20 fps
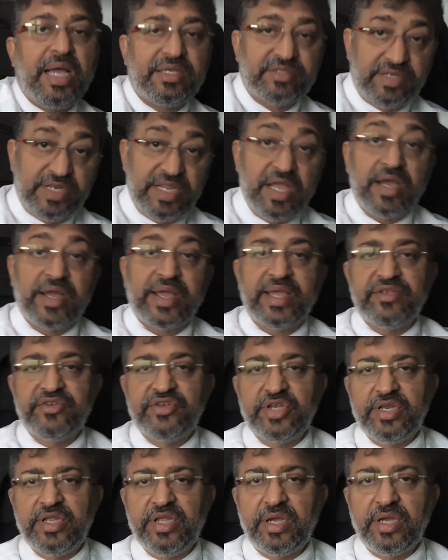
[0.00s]
as a young
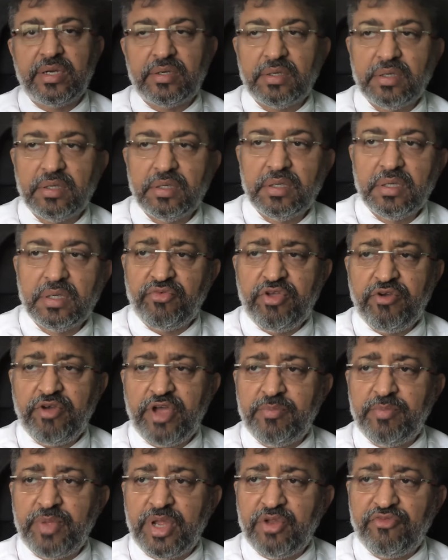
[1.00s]
engineer, we
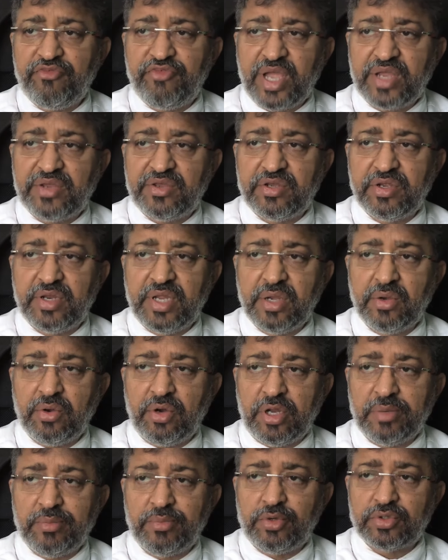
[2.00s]
were
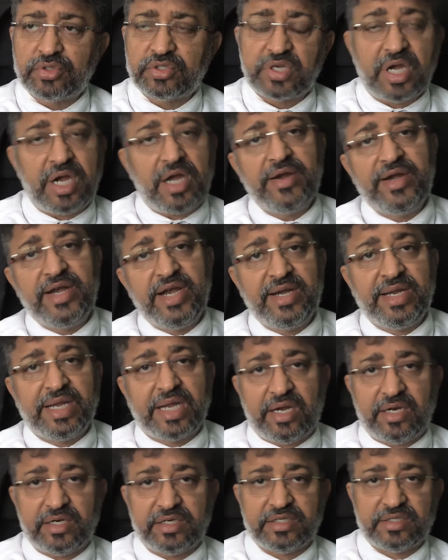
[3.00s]
manufacturing almost
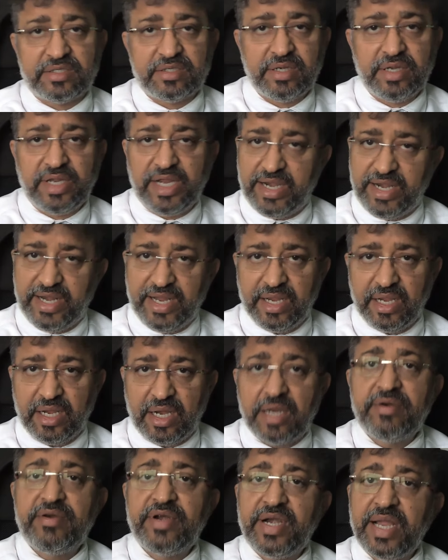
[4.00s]
100 cars a day,
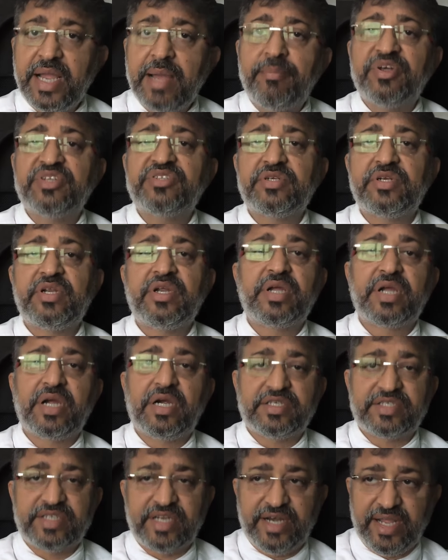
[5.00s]
100 ambassador
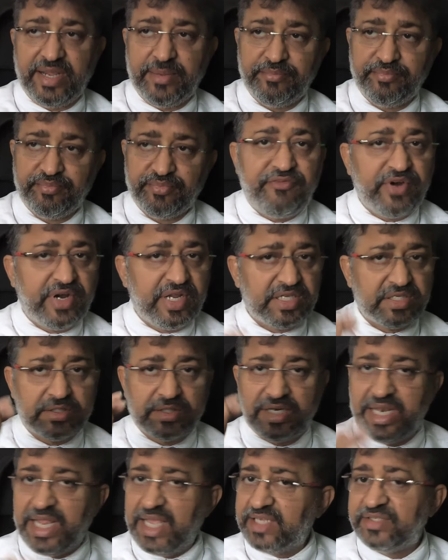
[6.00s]
cars a day. If it
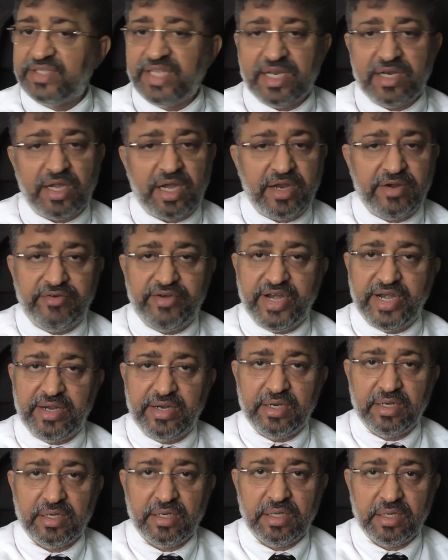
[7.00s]
is less than
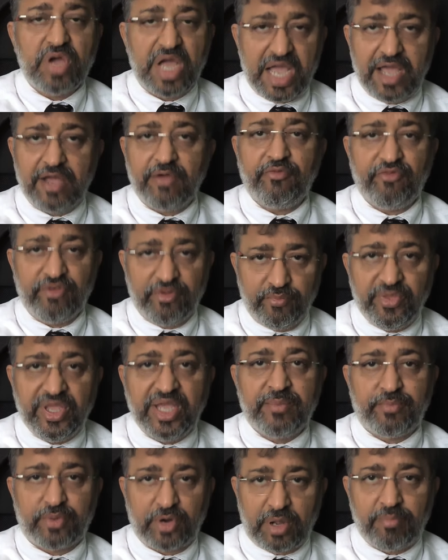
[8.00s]
100, you have a
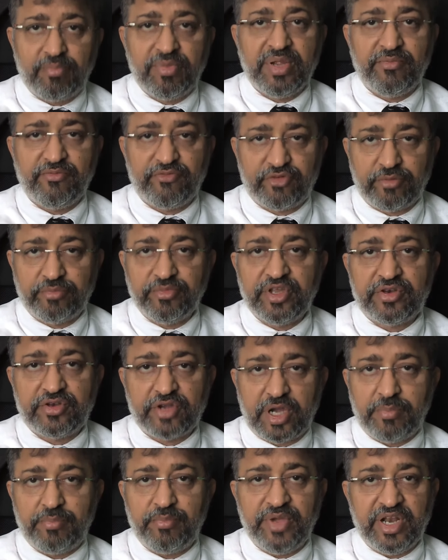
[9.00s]
big problem from the
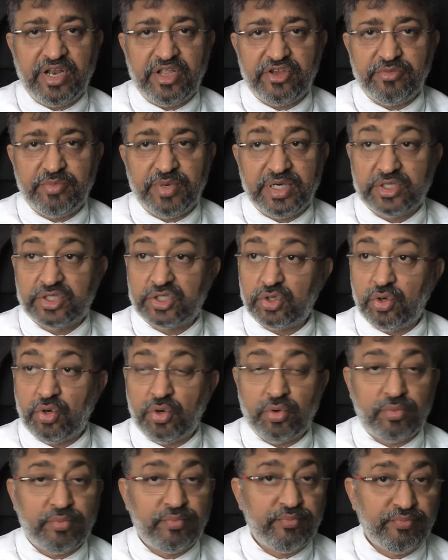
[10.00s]
top management.
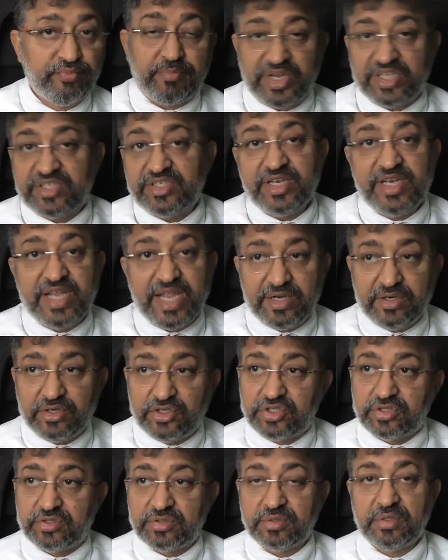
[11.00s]
So the
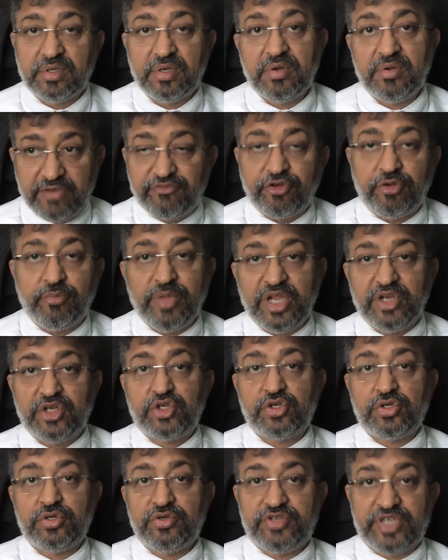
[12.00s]
president's
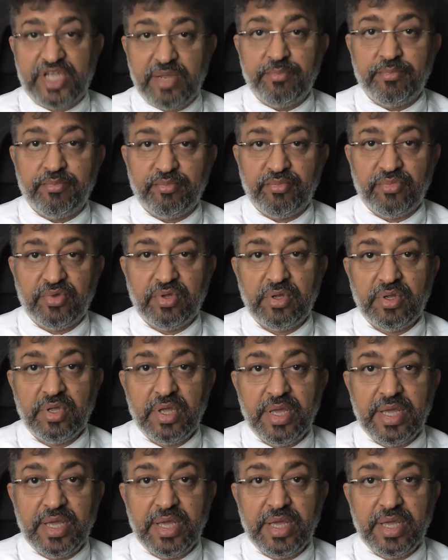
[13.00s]
information team